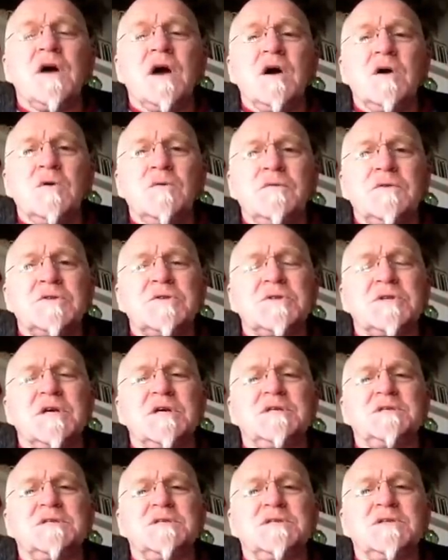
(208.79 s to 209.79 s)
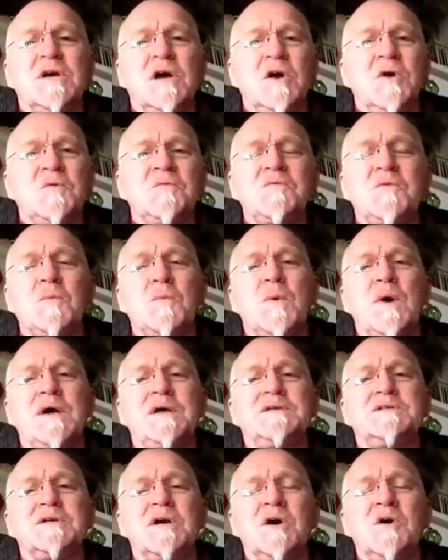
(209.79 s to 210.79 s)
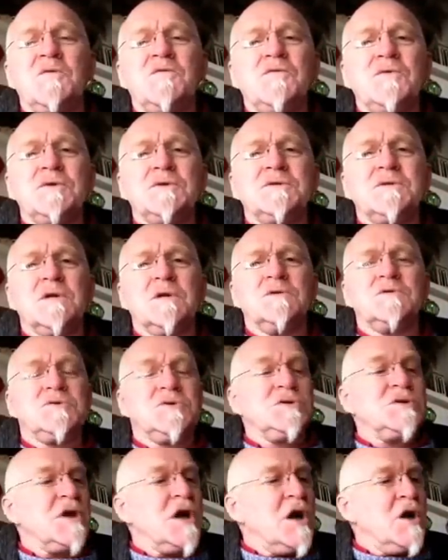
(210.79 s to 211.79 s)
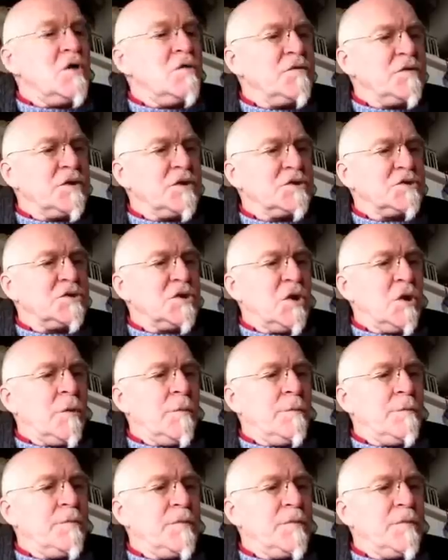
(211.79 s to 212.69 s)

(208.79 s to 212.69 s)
overstated, overweight, overindulgent, over the top.